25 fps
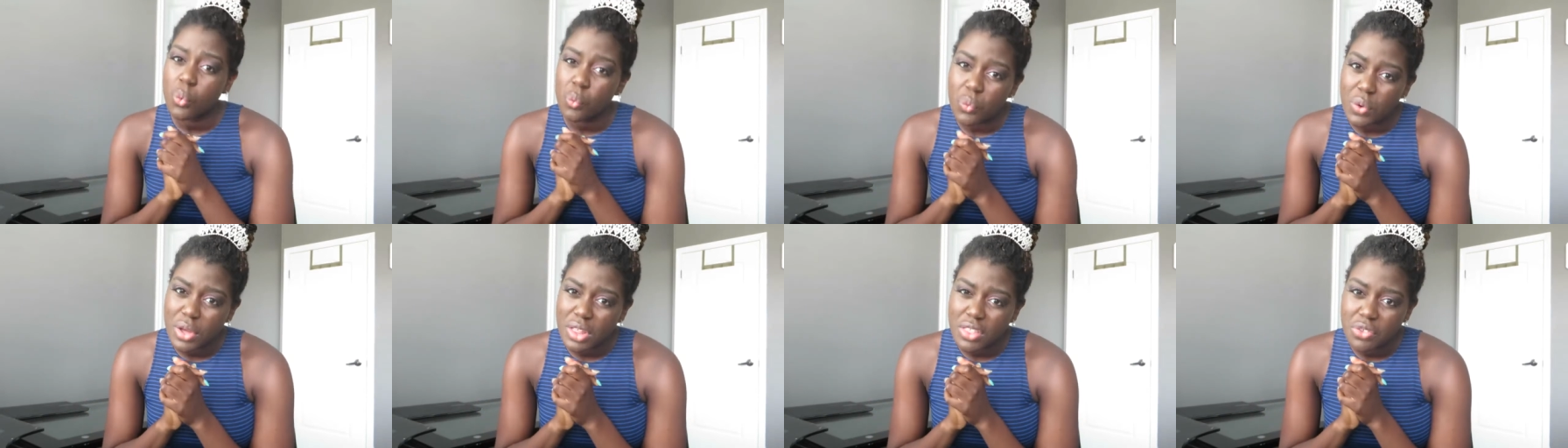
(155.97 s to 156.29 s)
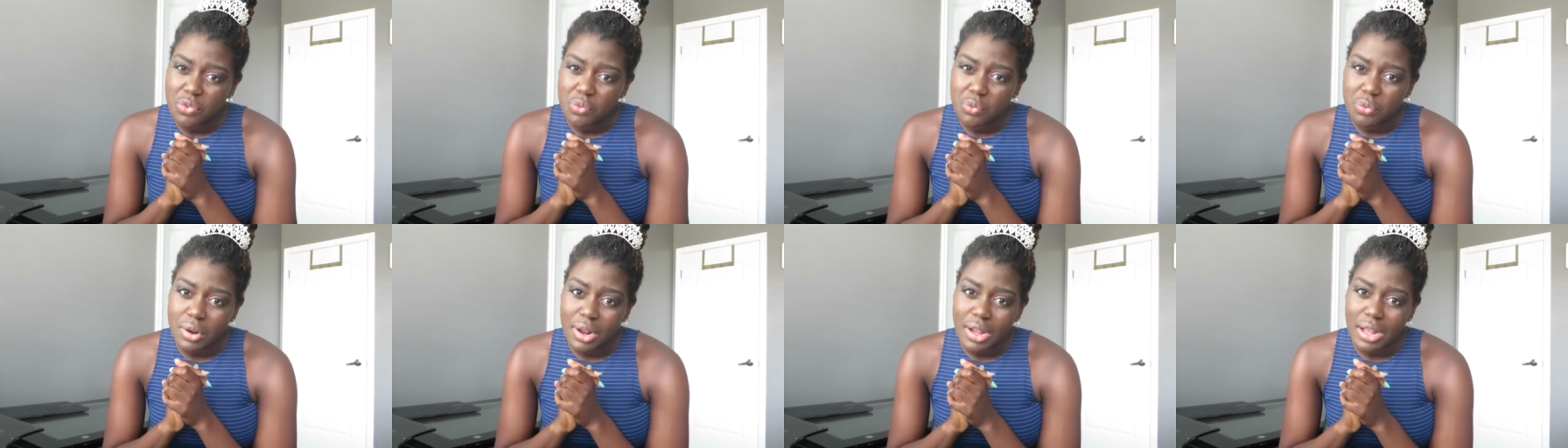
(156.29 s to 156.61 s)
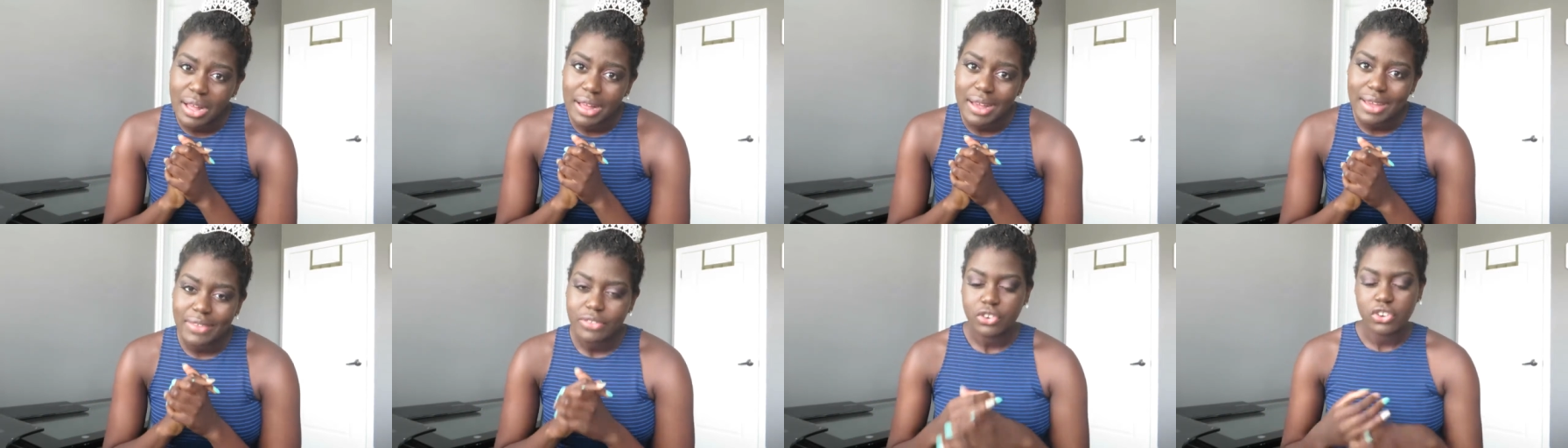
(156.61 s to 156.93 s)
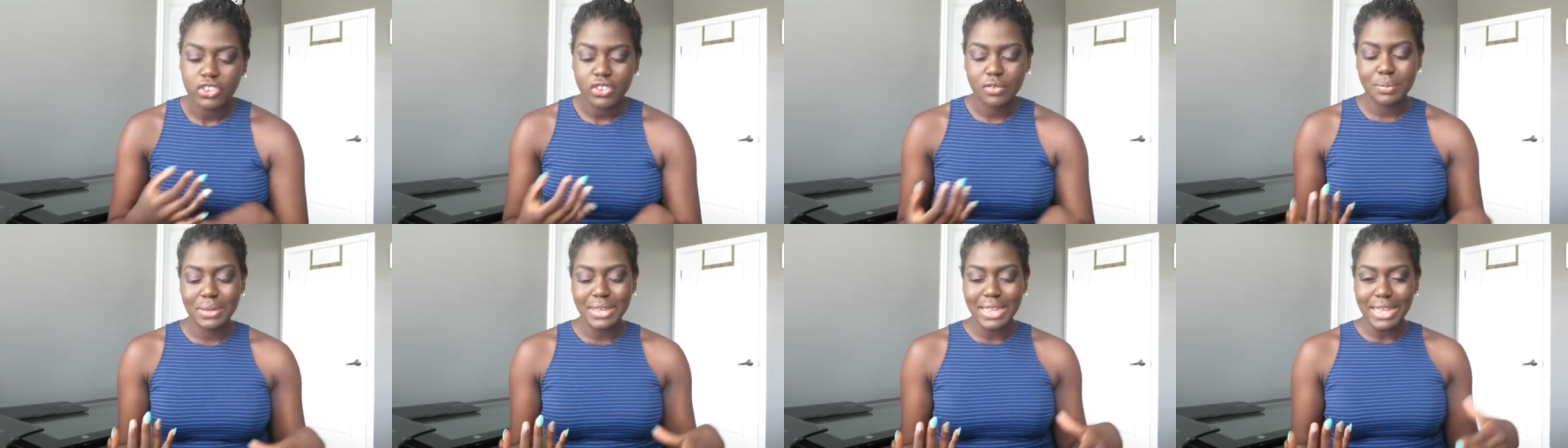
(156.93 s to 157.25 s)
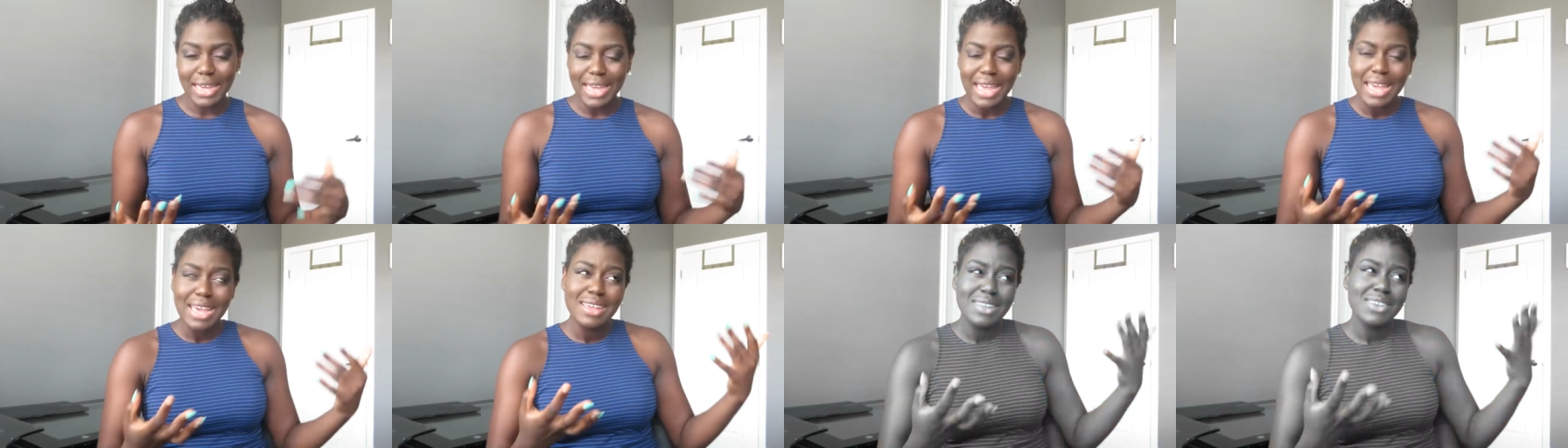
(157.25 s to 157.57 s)
What's wrong? And they'll just be
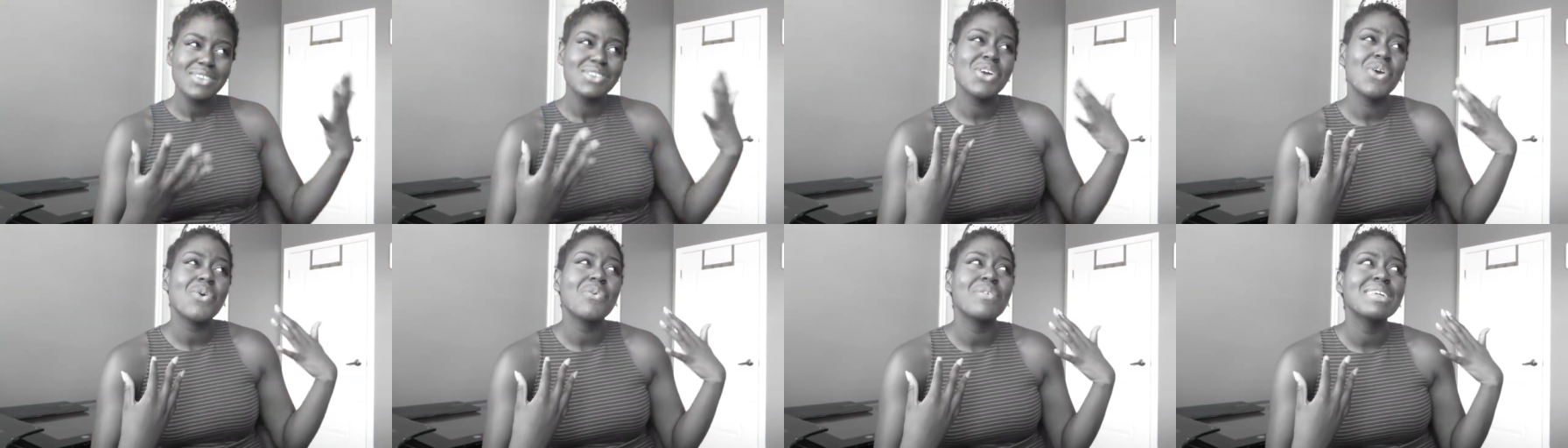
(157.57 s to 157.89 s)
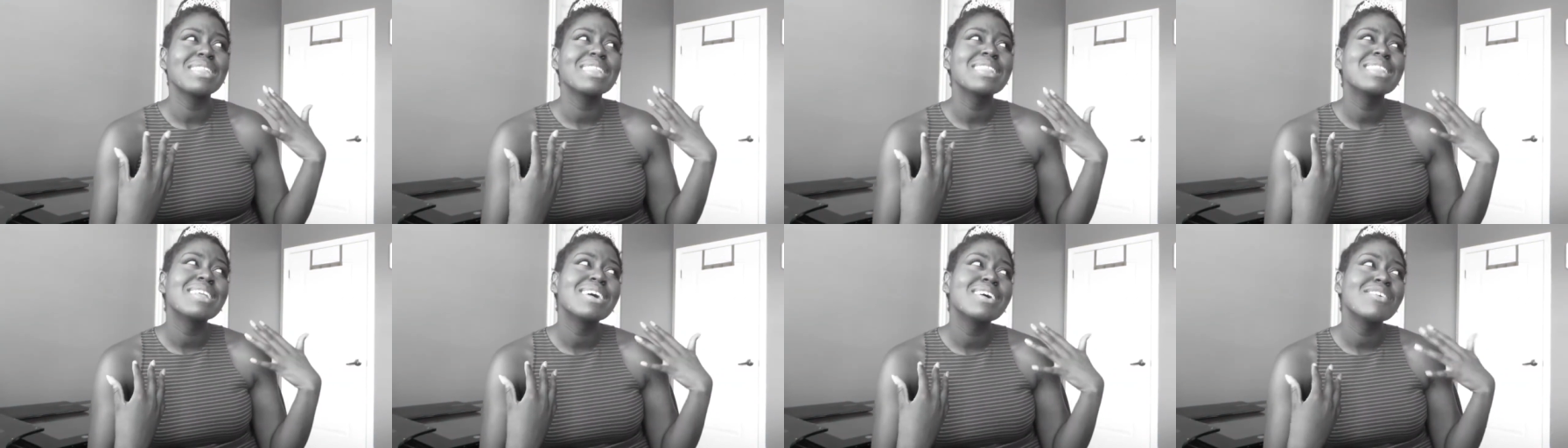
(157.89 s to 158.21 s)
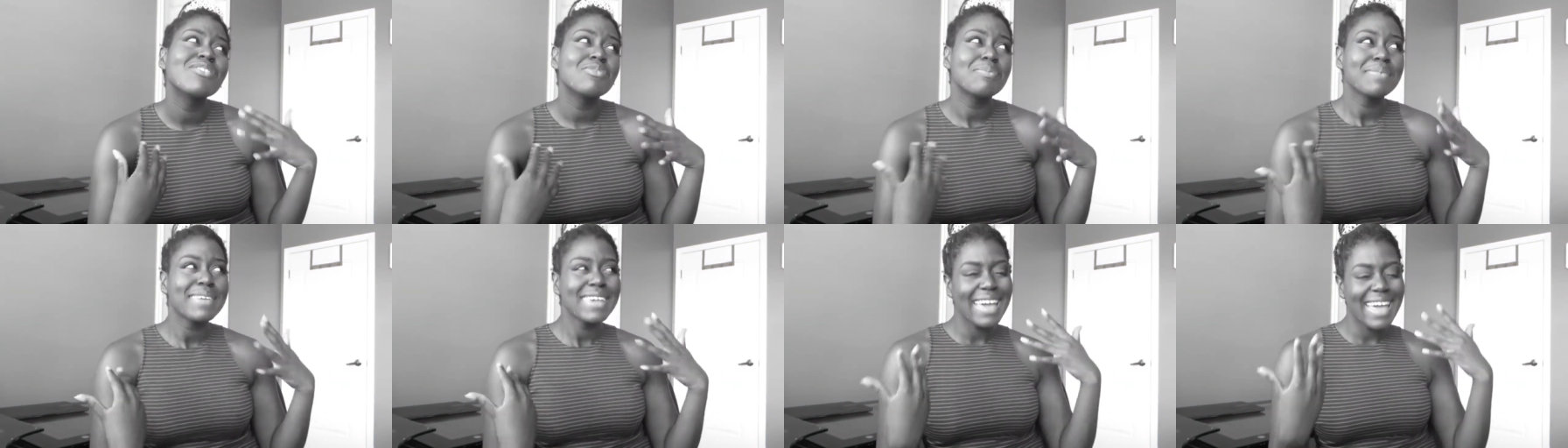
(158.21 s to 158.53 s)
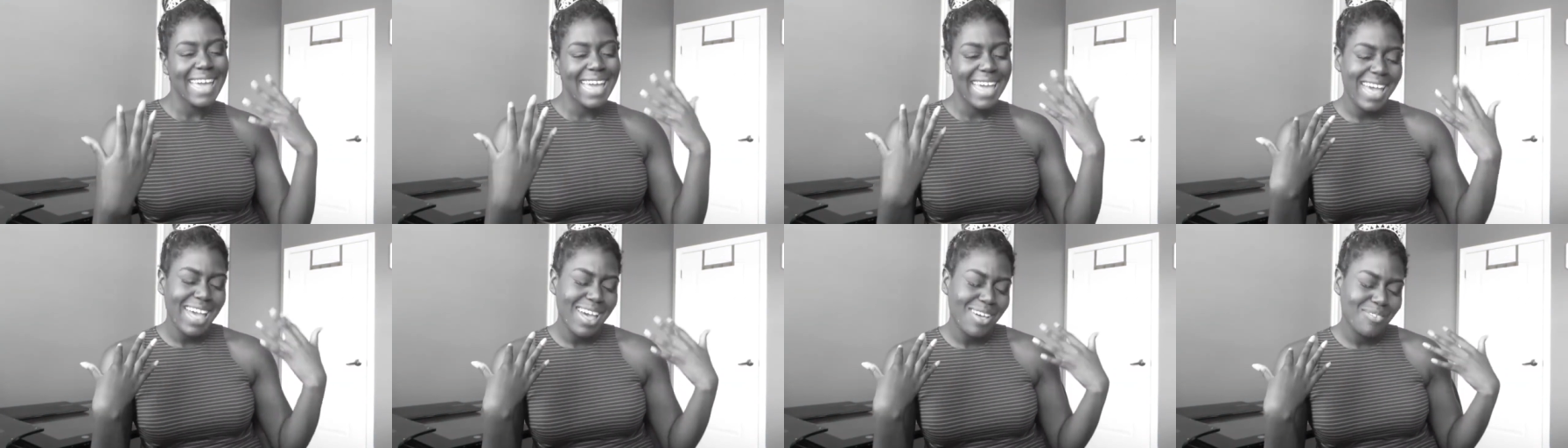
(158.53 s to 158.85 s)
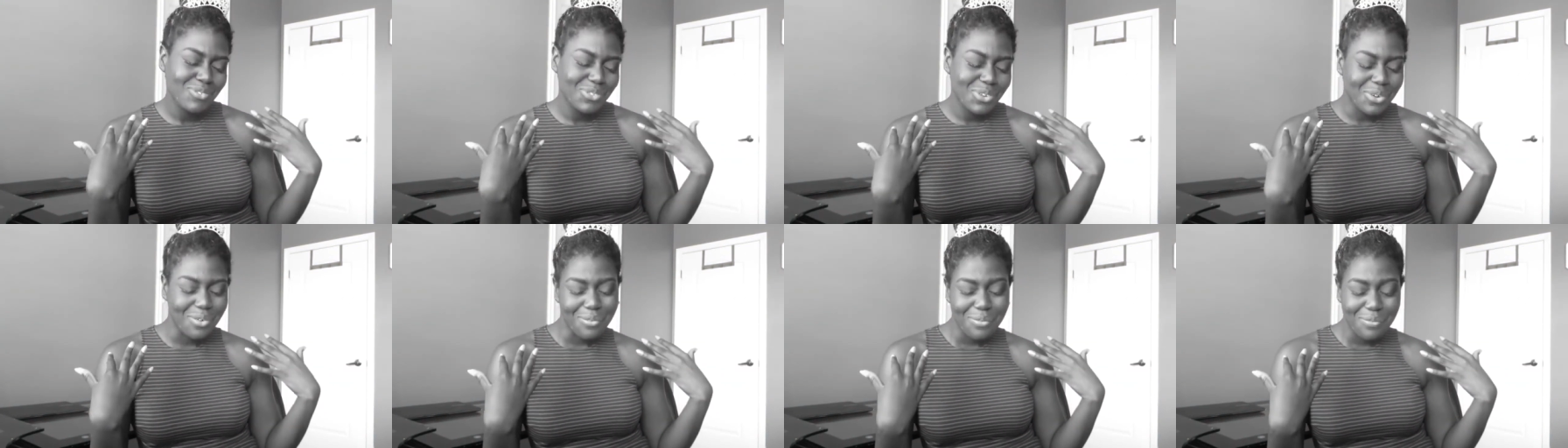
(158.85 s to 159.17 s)
like, no one loves me, I
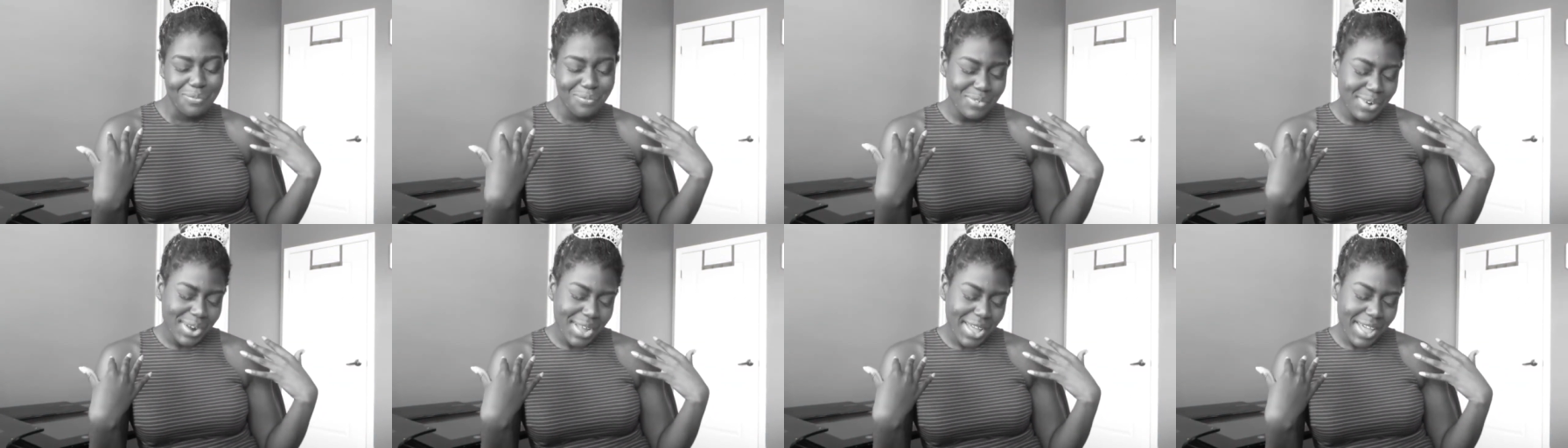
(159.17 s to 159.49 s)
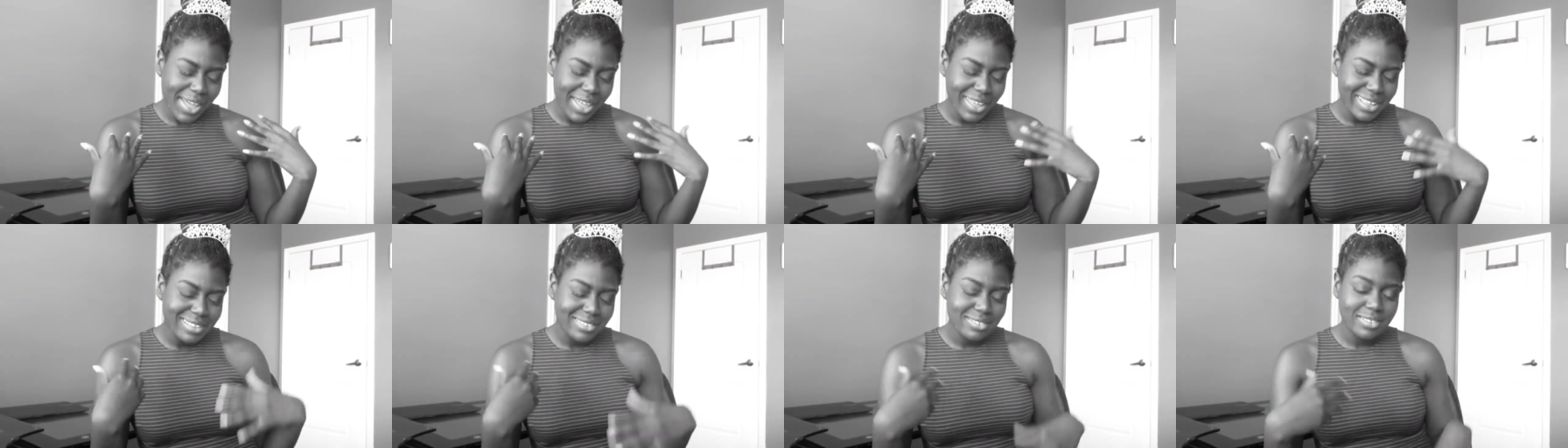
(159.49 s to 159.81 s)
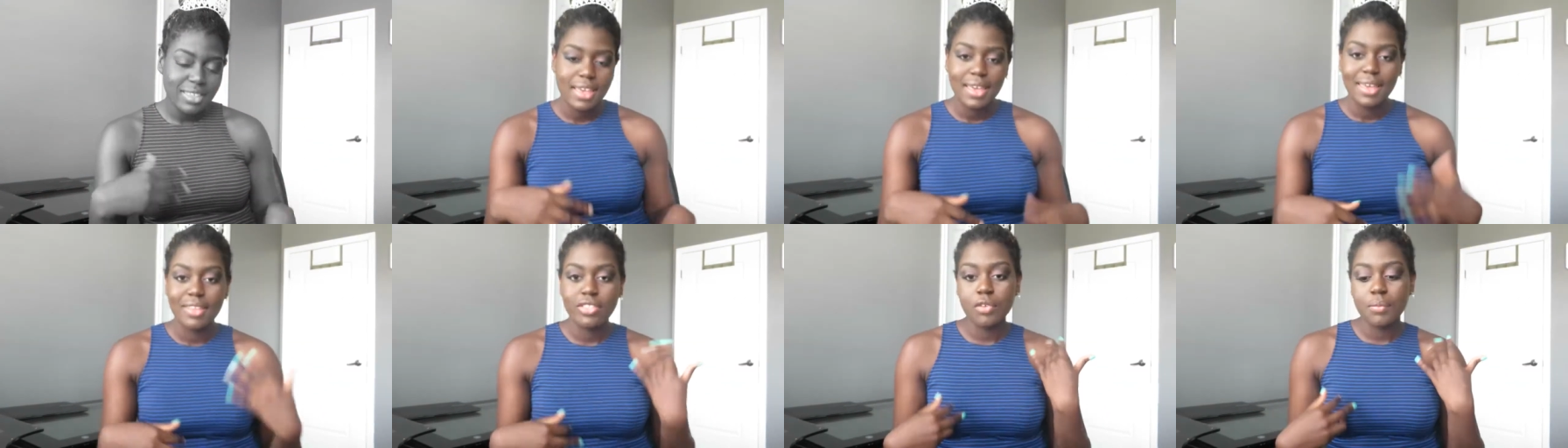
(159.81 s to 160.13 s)
have no friends.